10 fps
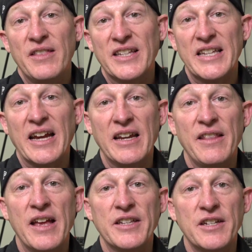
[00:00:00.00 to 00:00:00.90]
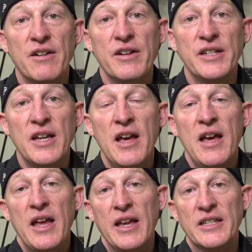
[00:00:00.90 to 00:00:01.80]
The second in that series
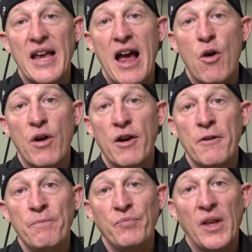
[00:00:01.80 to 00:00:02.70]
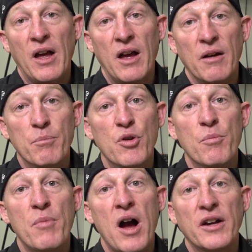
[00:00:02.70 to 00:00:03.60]
is our
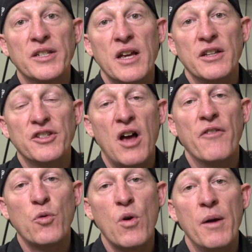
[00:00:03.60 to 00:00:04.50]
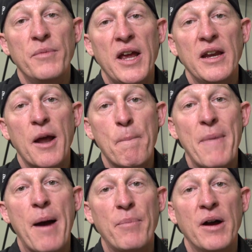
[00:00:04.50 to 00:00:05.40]
Boombox software update,
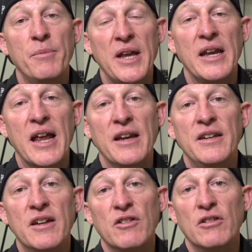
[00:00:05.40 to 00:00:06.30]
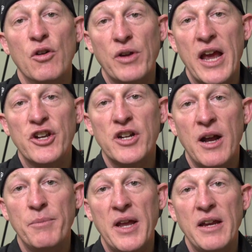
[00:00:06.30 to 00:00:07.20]
map update, and dealer location
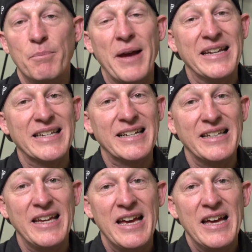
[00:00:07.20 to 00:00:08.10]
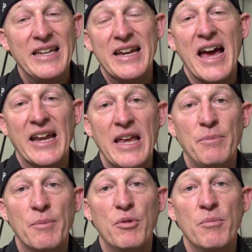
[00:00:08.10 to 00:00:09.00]
update. Basically, you got to
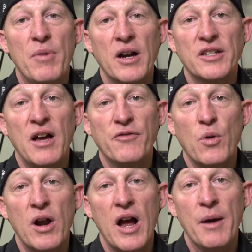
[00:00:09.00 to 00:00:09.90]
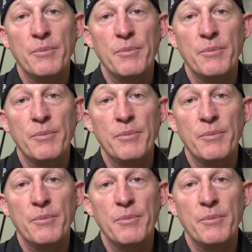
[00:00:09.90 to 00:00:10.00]
keep the Boombox software